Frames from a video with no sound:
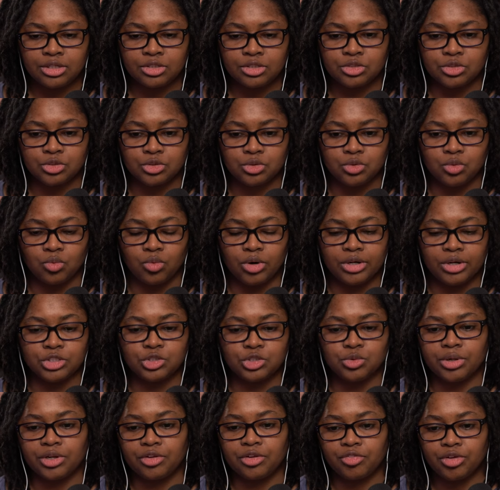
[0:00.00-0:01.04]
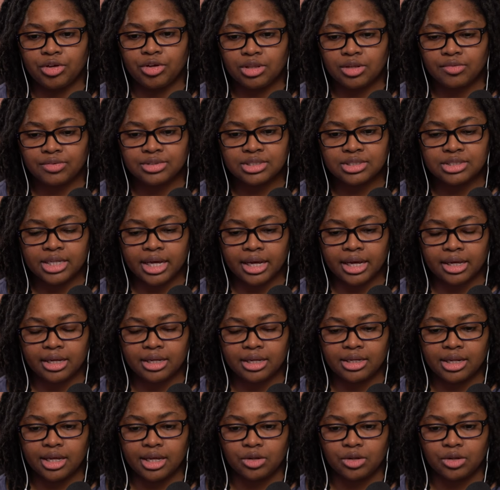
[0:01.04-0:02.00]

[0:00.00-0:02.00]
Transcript: to 1/25th of a second,